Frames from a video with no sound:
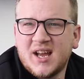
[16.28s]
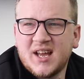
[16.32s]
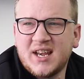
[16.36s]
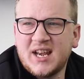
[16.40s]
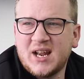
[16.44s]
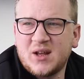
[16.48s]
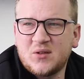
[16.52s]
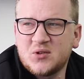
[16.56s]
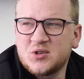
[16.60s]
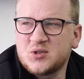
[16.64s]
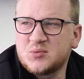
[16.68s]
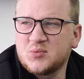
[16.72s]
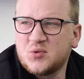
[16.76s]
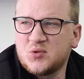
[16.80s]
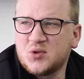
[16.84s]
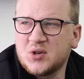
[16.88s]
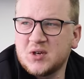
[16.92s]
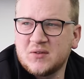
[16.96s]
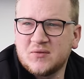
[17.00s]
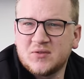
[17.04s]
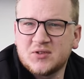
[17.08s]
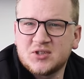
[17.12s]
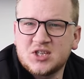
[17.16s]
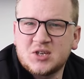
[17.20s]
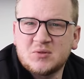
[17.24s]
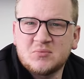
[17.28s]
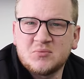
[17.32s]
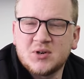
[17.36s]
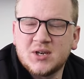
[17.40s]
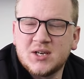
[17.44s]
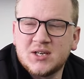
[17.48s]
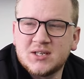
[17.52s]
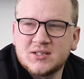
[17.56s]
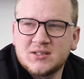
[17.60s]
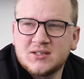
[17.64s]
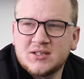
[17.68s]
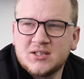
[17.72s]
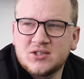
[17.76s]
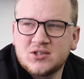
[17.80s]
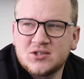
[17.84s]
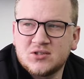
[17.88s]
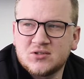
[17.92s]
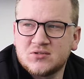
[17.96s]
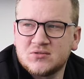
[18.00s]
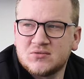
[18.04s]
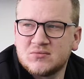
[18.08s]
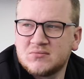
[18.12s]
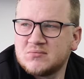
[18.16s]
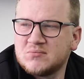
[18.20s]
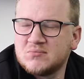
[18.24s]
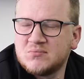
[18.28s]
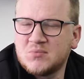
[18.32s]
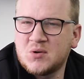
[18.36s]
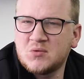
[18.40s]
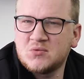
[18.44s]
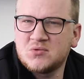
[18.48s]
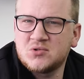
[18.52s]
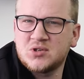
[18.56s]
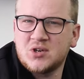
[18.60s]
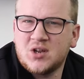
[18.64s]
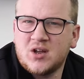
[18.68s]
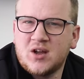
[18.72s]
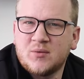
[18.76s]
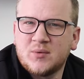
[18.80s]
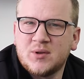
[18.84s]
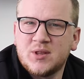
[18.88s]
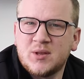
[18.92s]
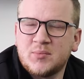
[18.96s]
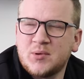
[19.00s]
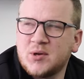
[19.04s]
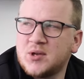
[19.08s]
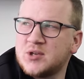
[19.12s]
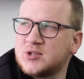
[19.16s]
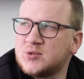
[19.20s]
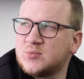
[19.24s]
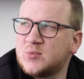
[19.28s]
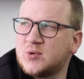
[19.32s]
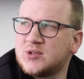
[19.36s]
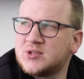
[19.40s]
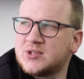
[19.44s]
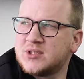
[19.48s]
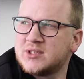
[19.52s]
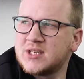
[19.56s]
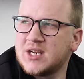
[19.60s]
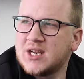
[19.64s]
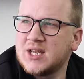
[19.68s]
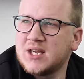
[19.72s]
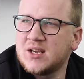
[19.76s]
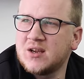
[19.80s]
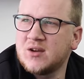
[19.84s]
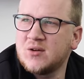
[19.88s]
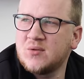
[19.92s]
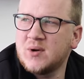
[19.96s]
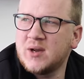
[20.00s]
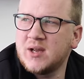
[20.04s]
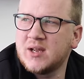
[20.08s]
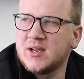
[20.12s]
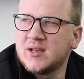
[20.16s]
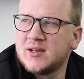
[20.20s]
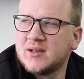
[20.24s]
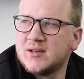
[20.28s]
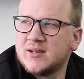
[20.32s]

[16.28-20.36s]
And now this morning, for some reason, it just won't start when the person wants to take it away.